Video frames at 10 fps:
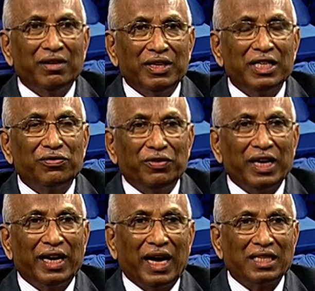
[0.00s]
This
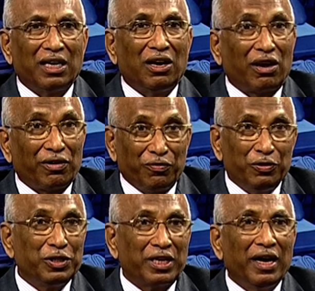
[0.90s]
field has a lot of
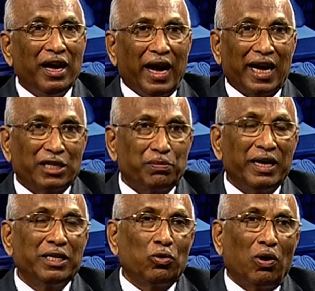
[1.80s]
future. I
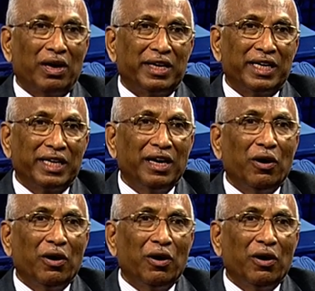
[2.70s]
explained you already